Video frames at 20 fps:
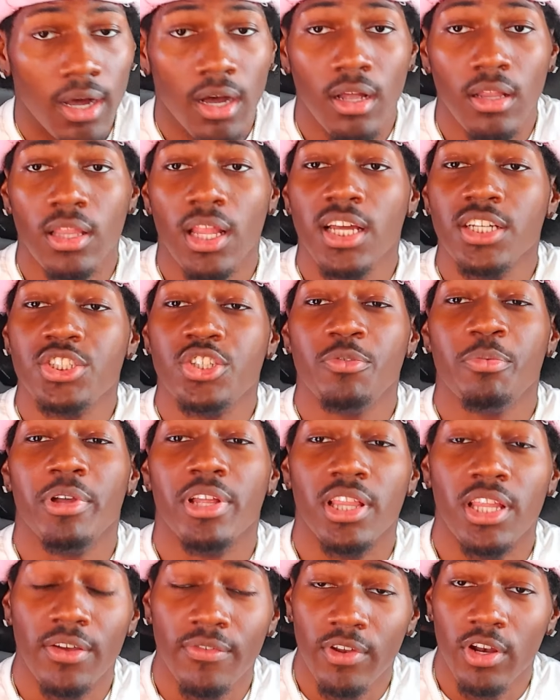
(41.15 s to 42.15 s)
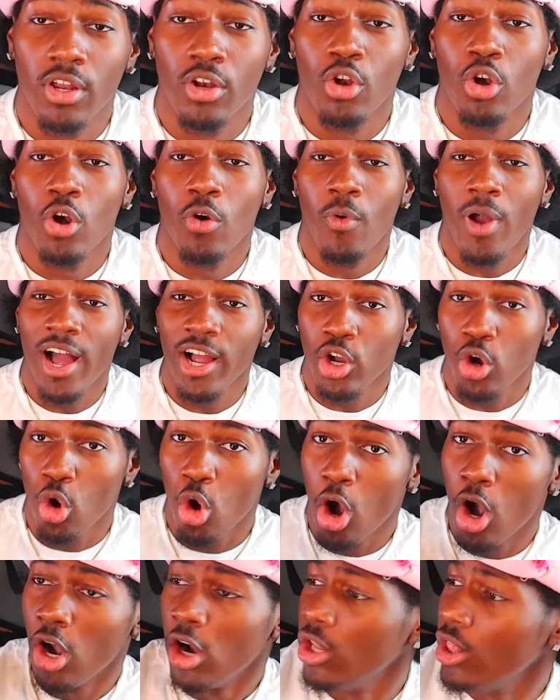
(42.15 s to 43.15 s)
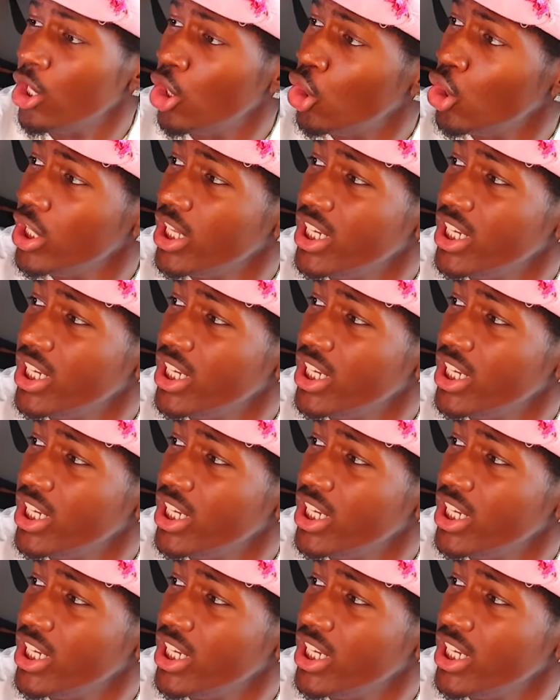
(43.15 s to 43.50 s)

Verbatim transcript: Unless you've been living under a rock or are literally